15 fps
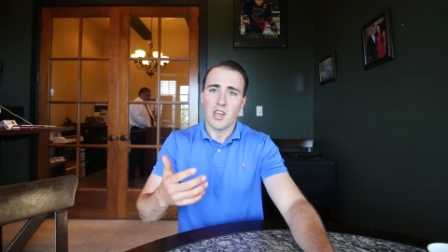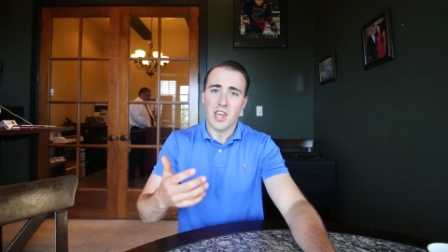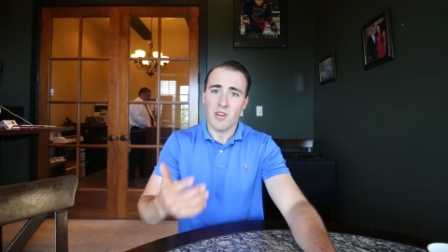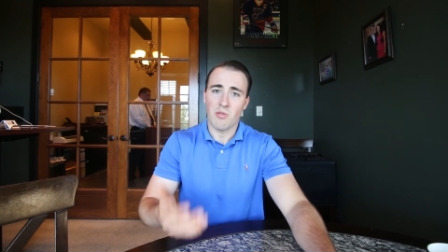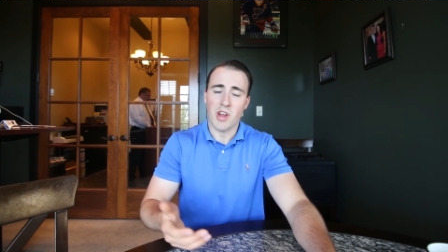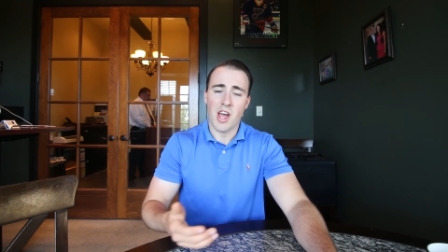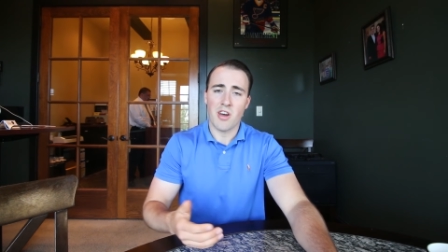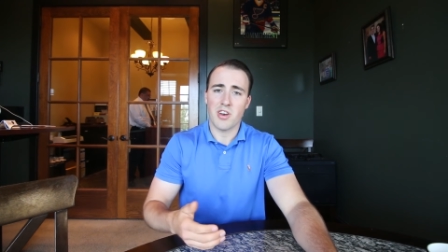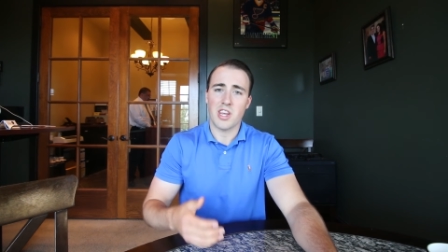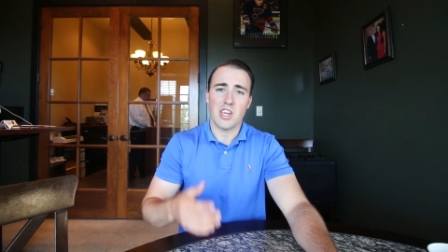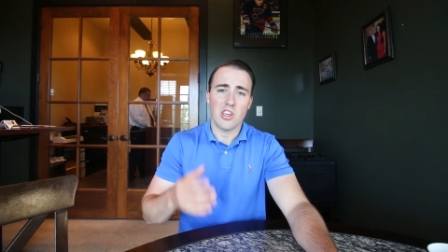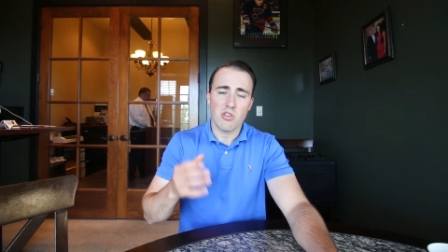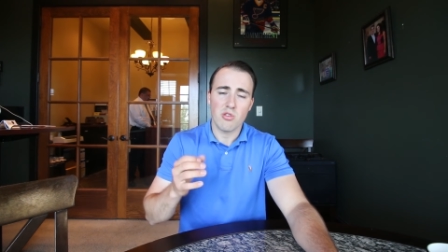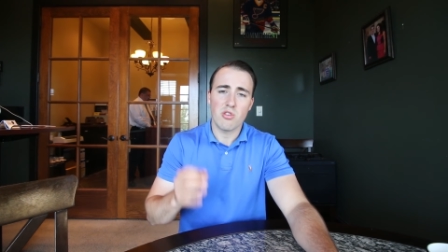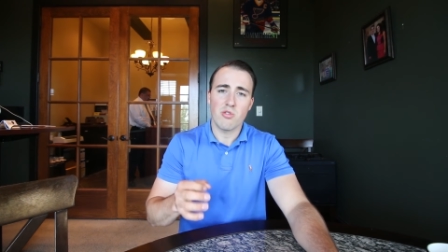in reality,
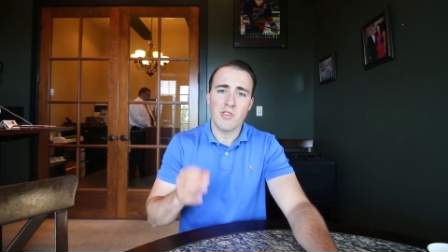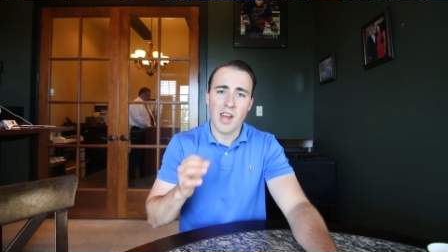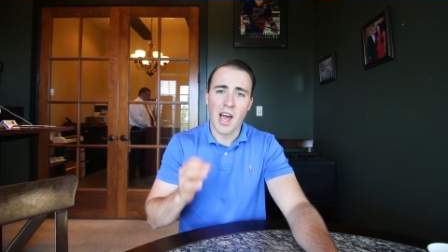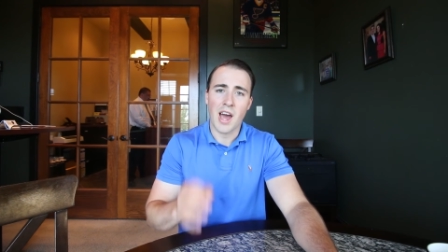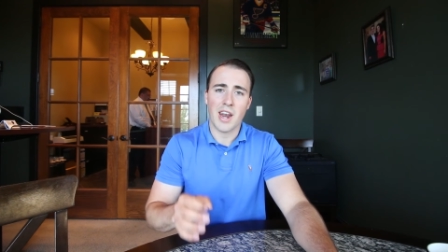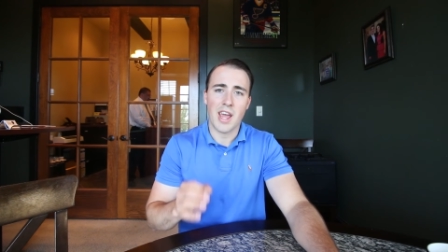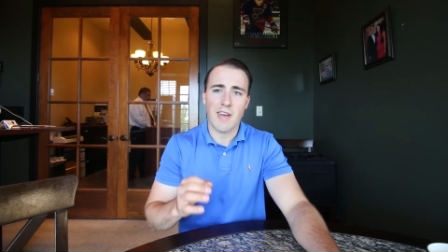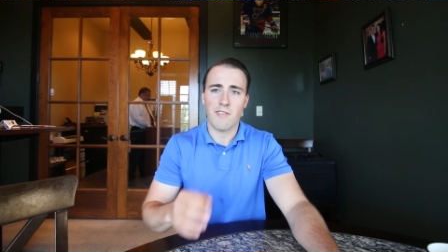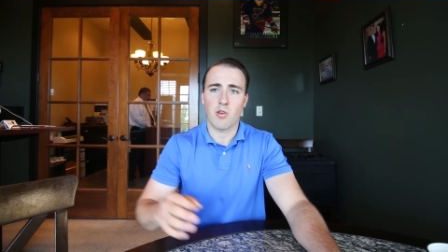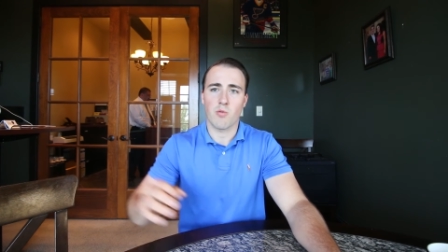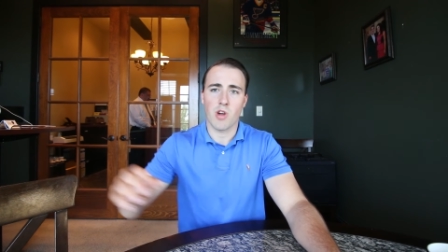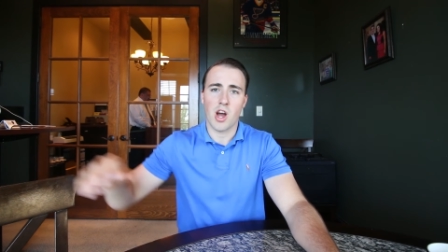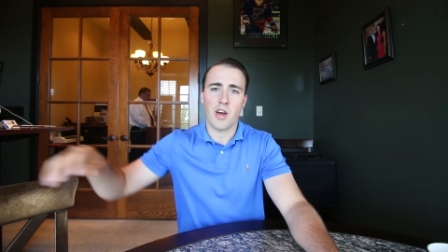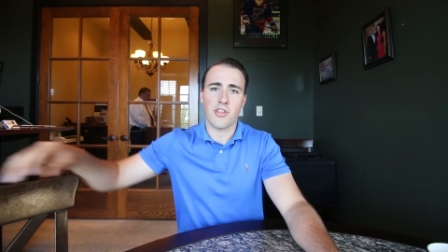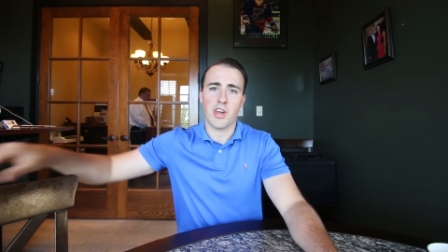you do not have a
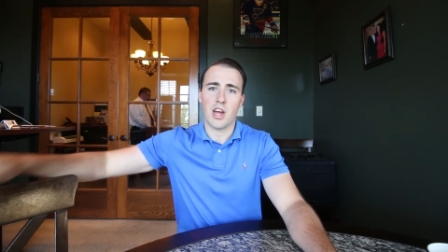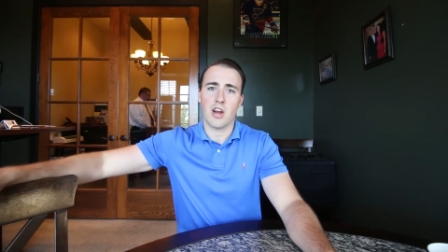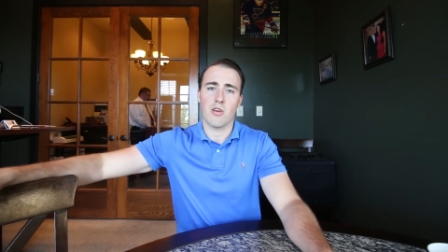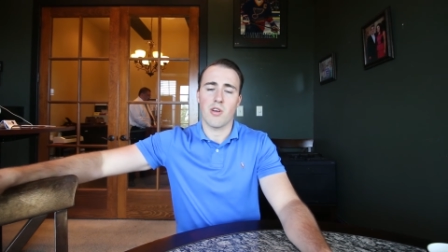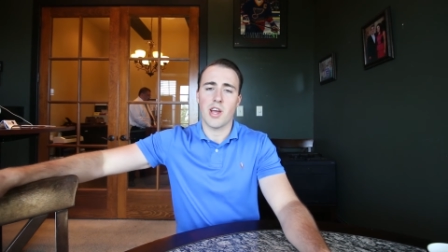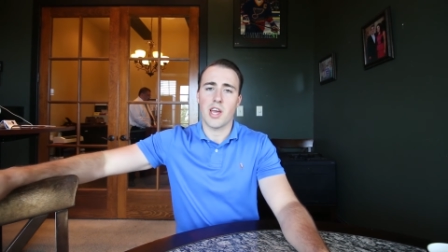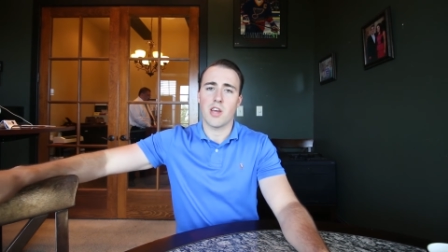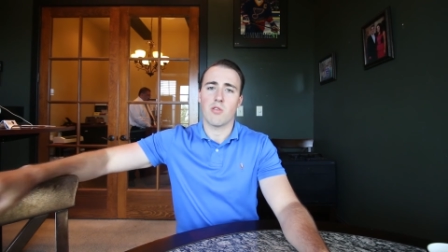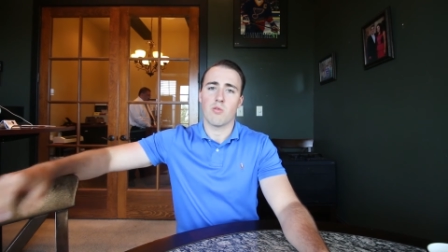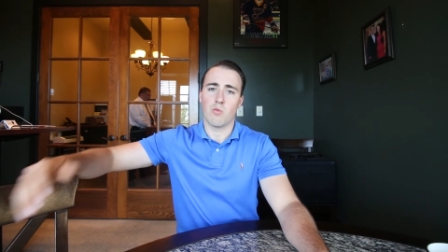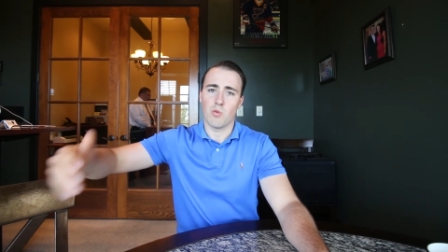Roth I R A